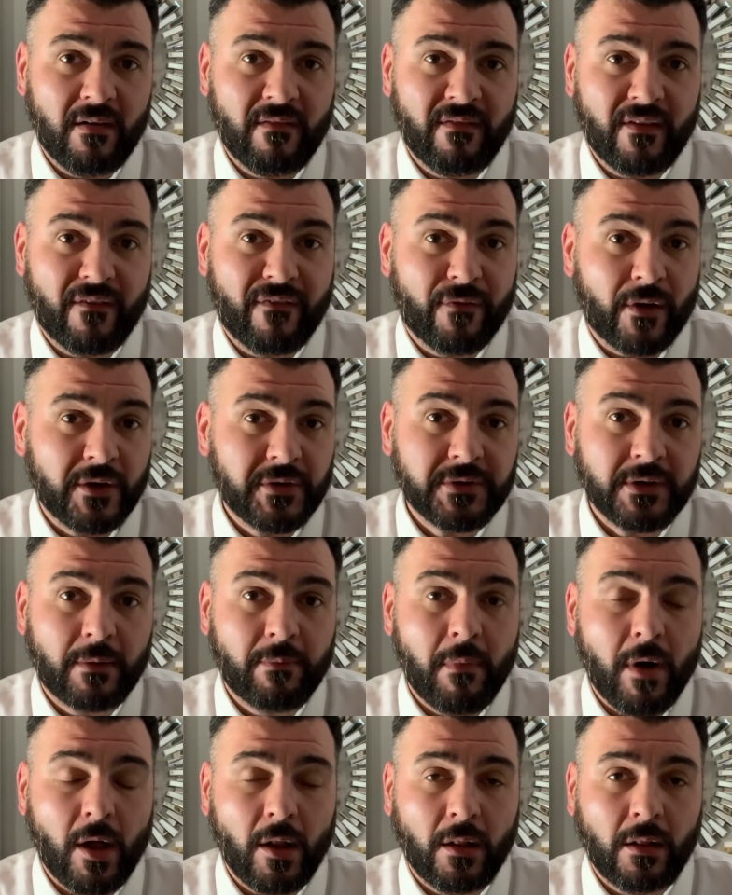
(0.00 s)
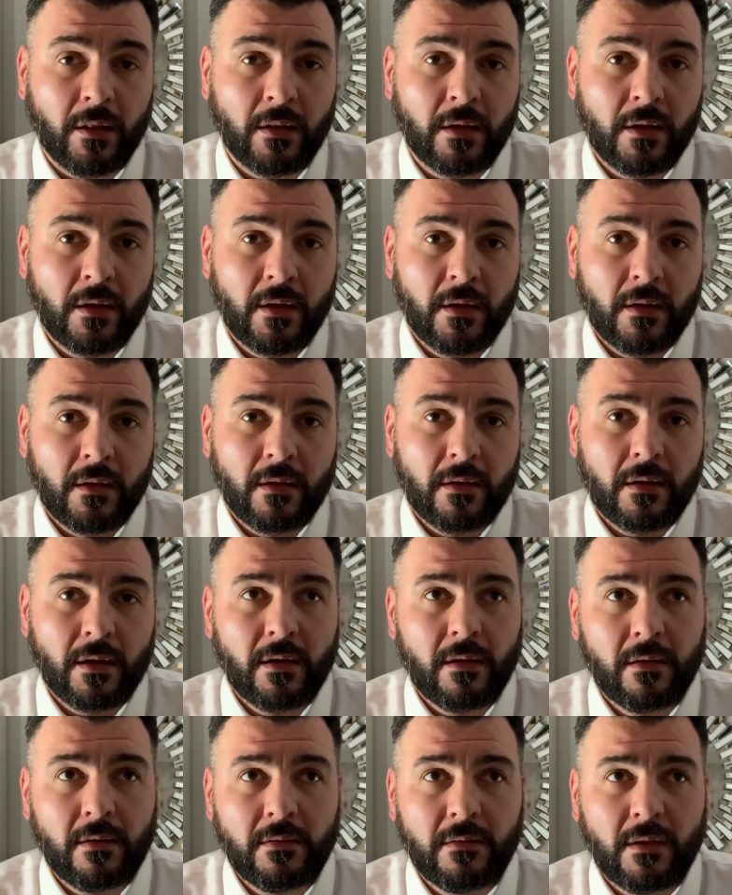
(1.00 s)
a Frederick Malle
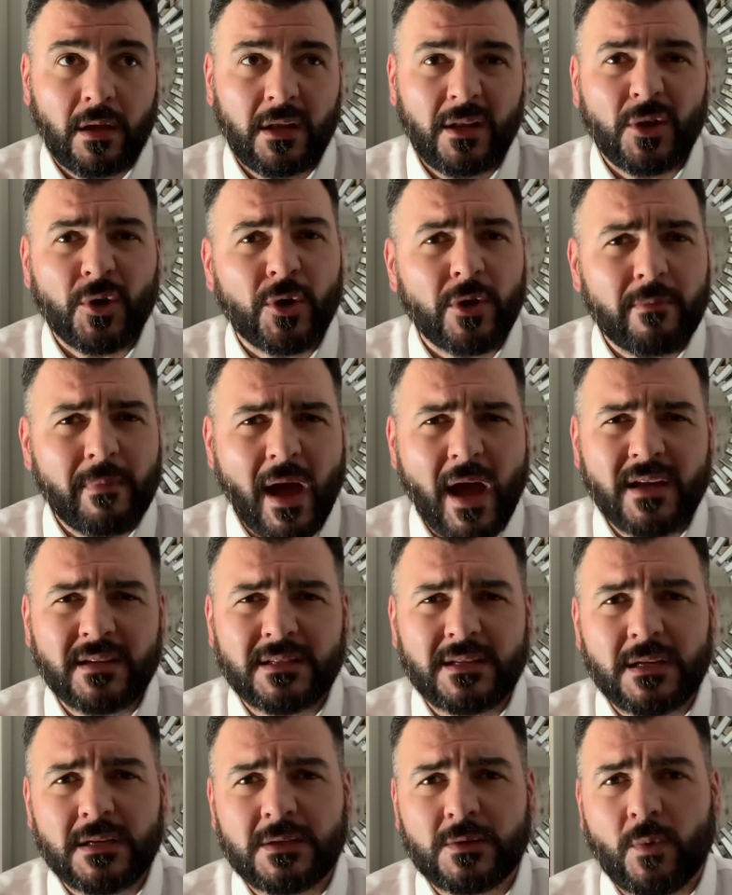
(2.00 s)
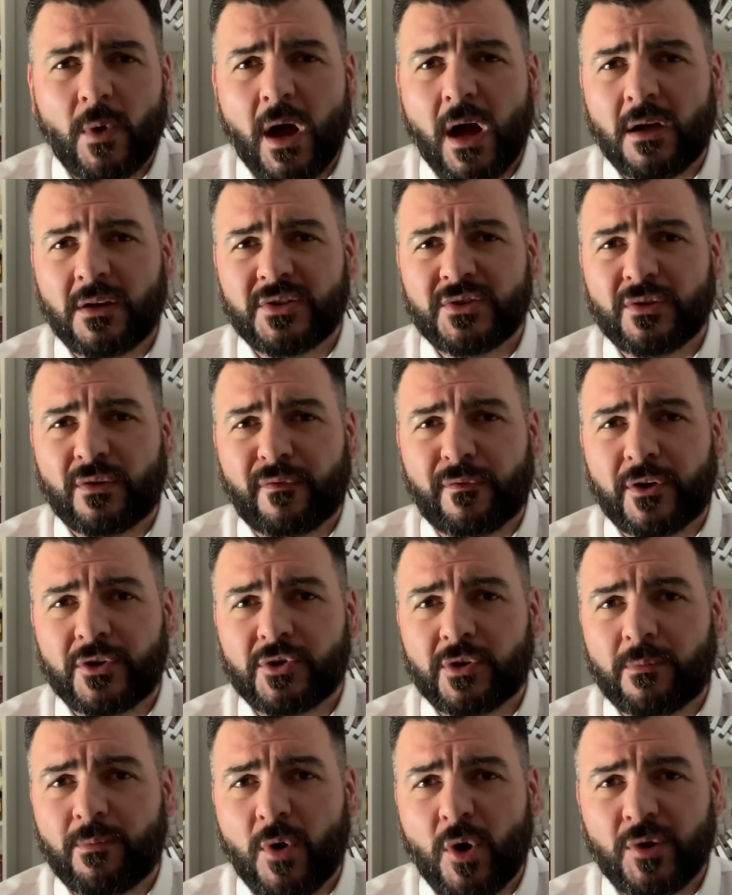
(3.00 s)
and a Hermès as well. So
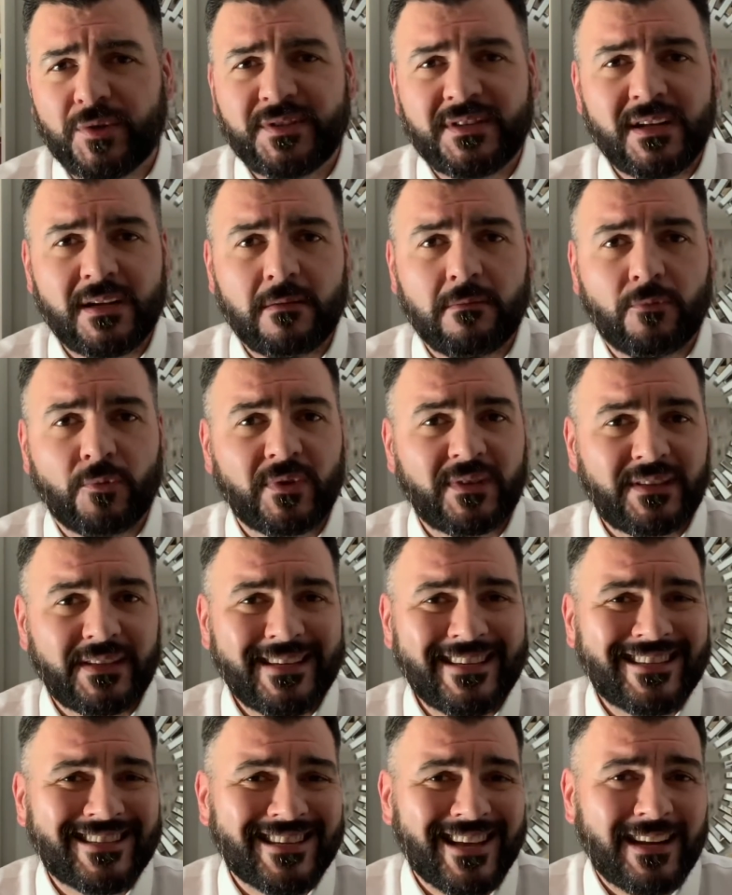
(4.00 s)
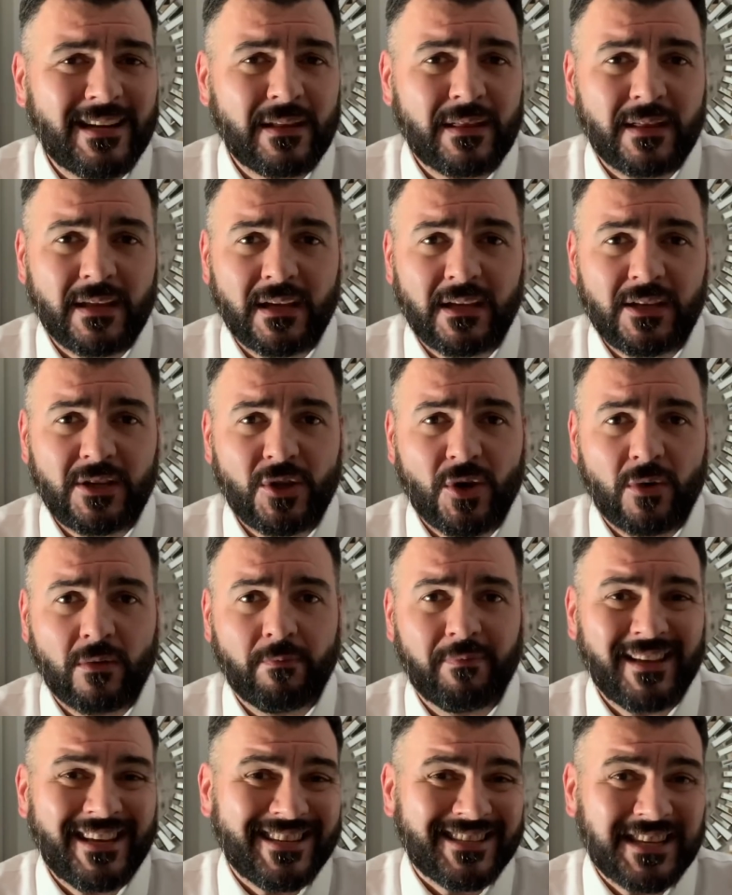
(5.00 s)
Frederick Malle didn't release anything. You
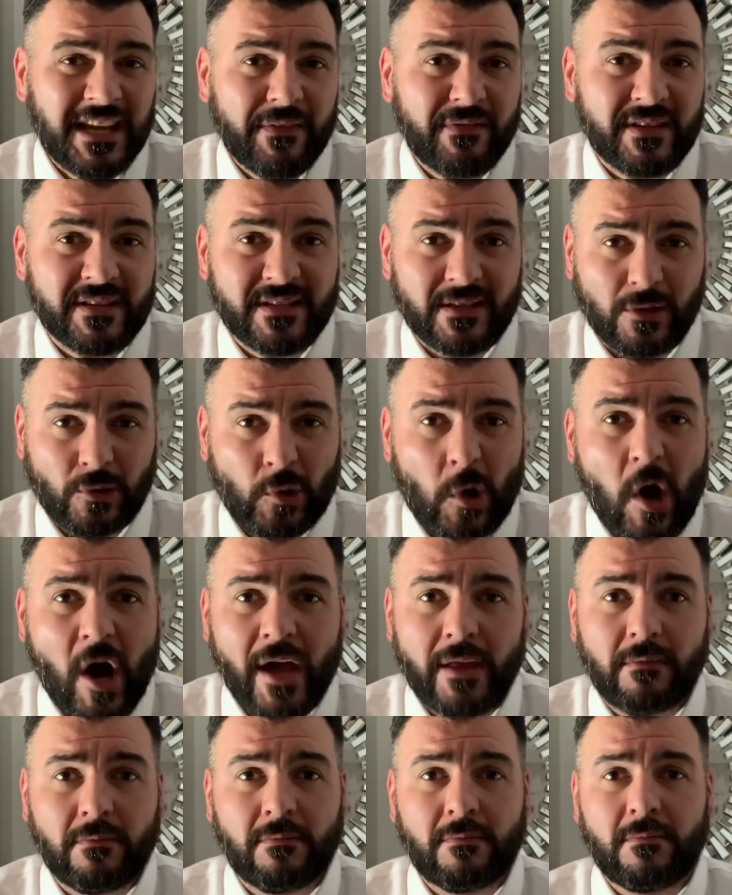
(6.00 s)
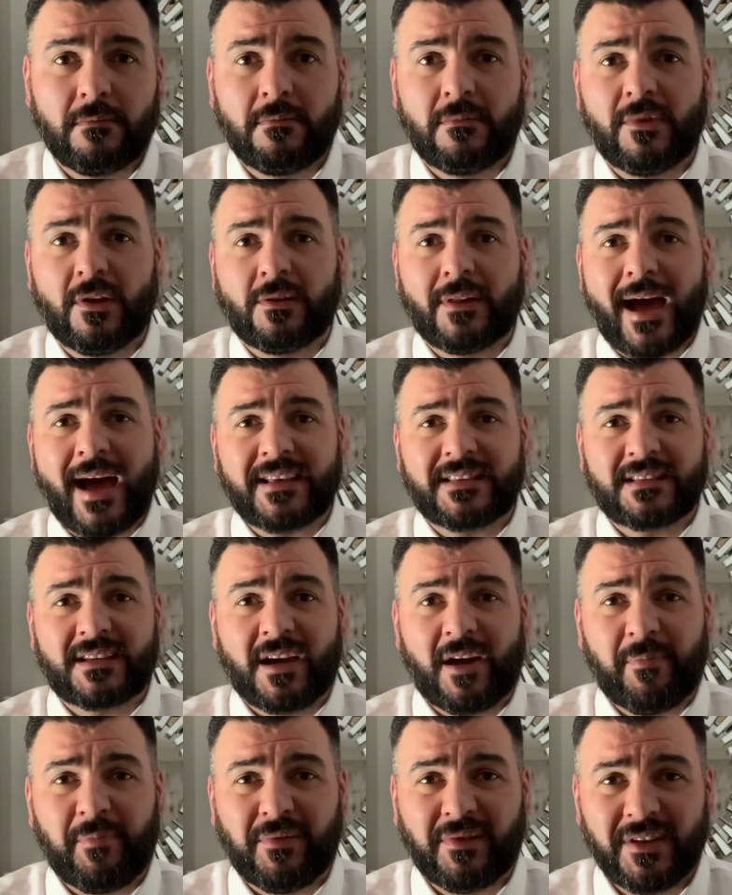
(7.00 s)
know, he's given us a lot the last
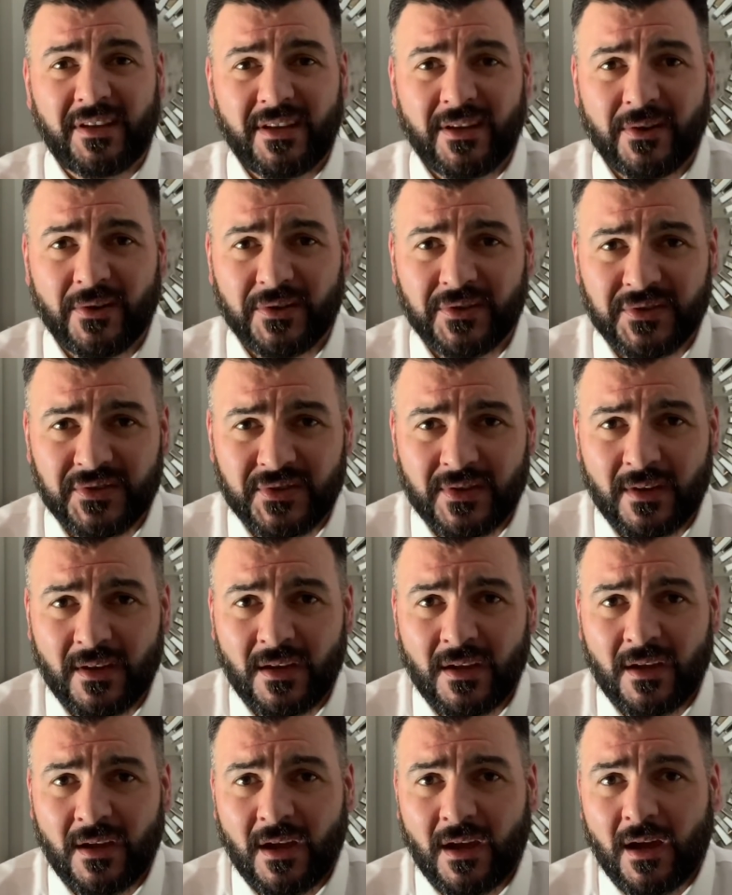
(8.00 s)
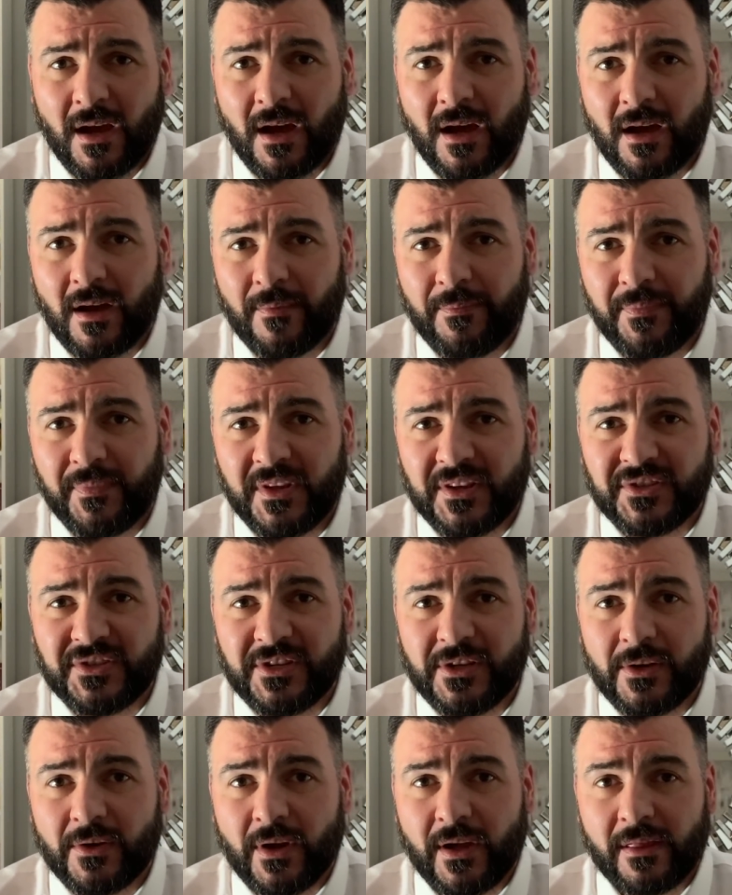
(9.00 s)
couple of years. This
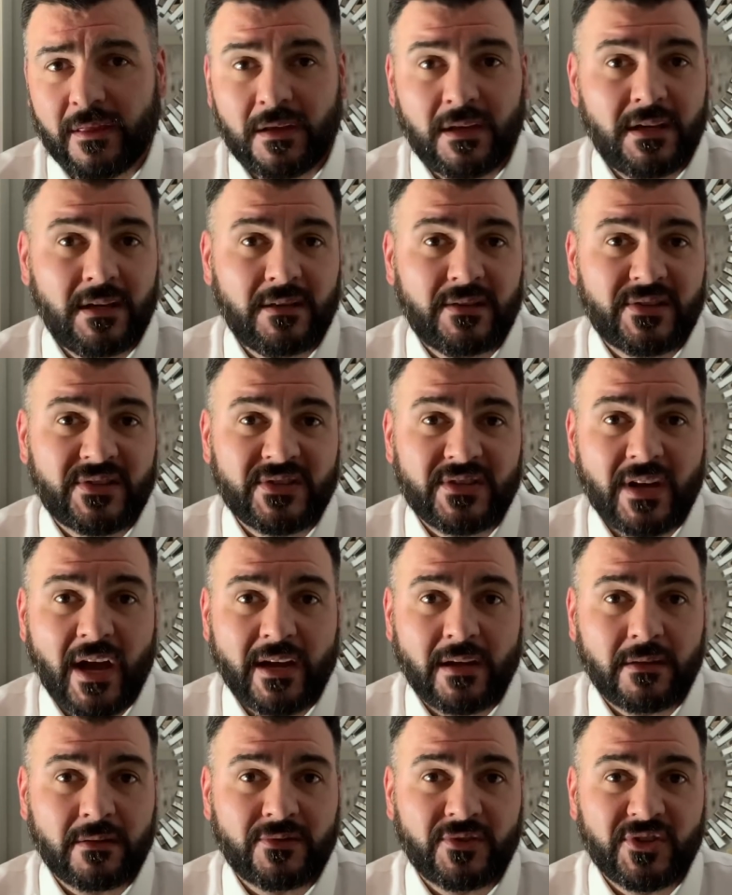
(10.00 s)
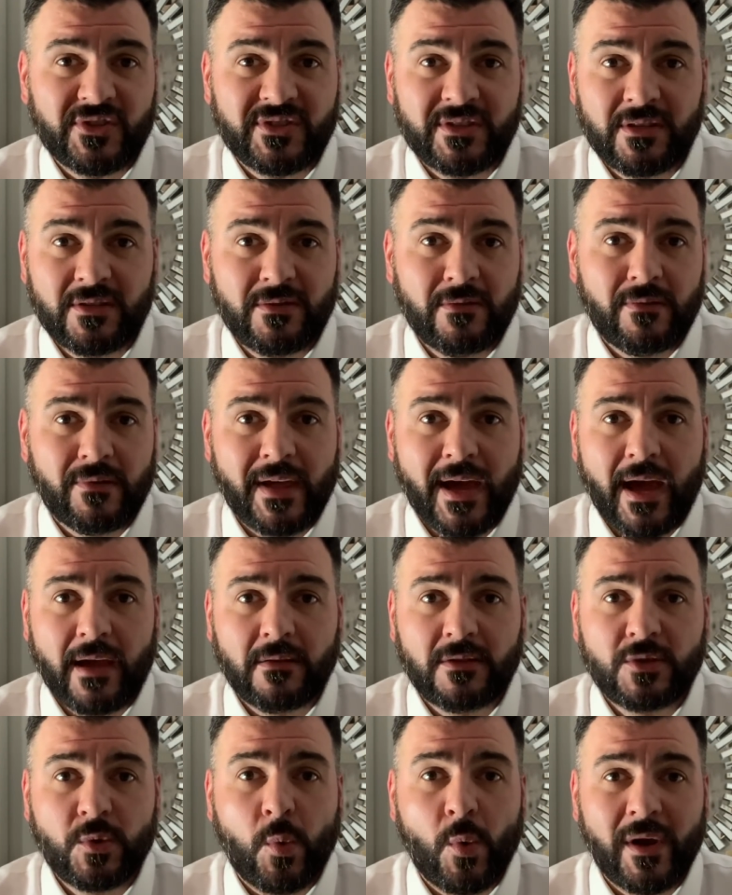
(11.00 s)
year, I think he decided just to do
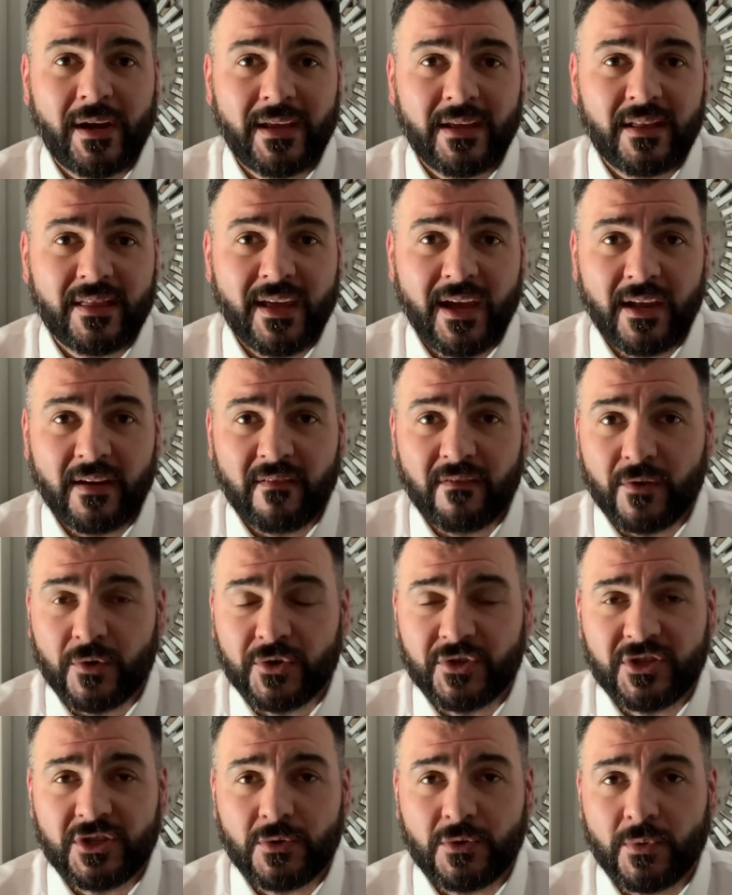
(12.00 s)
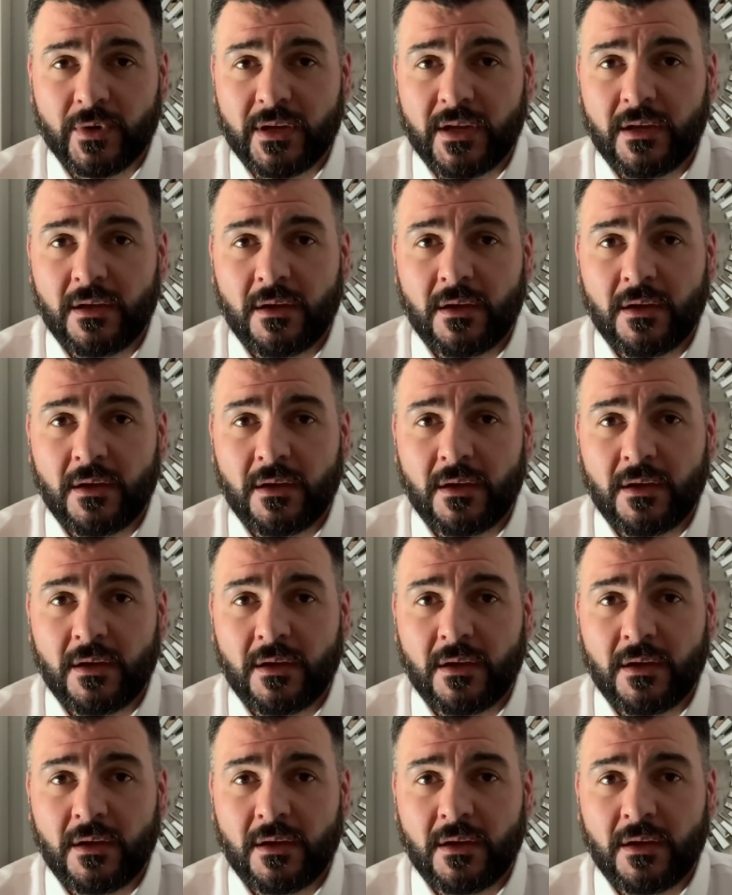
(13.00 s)
that 20th anniversary